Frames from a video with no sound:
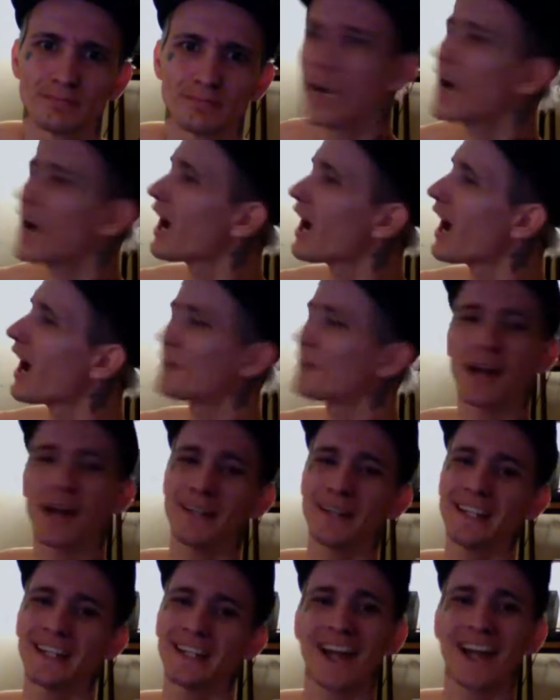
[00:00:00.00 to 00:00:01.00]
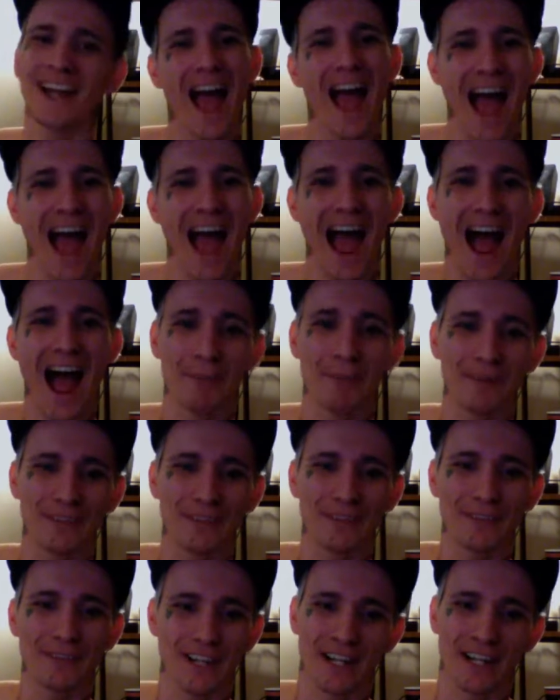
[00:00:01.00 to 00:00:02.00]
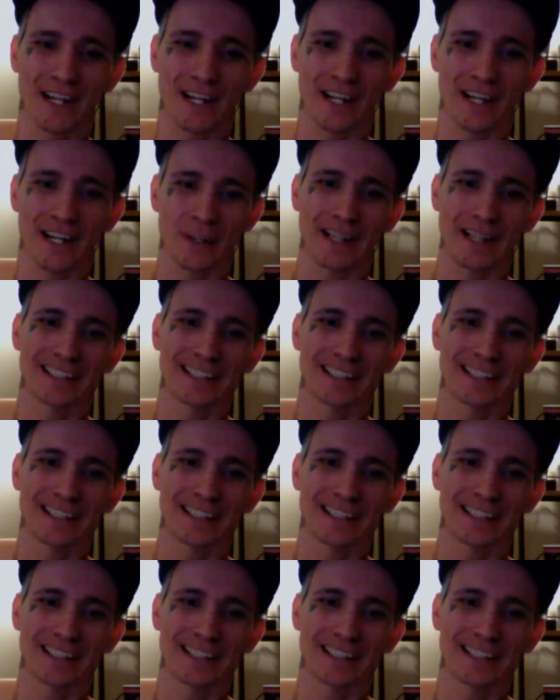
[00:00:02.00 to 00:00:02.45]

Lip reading: I'm coming. My friends are here. I gotta go. Bye.